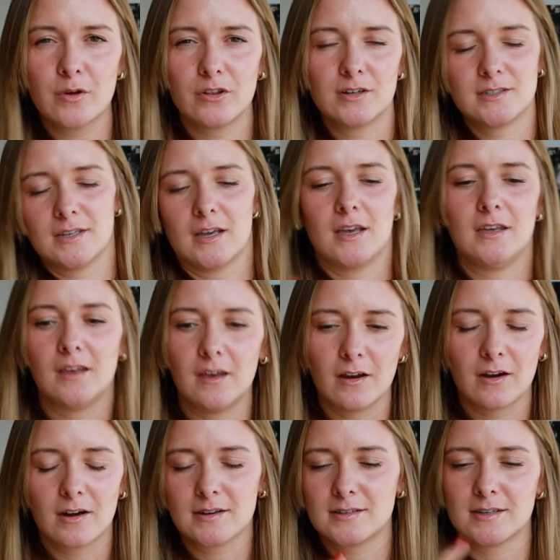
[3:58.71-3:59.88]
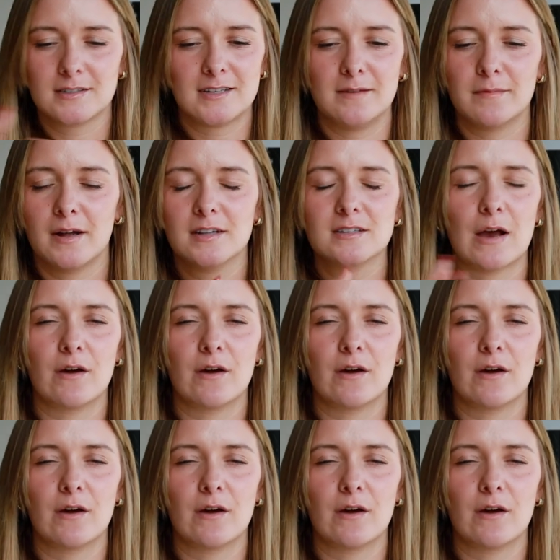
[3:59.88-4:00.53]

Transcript: whether it's like a year, 16 months,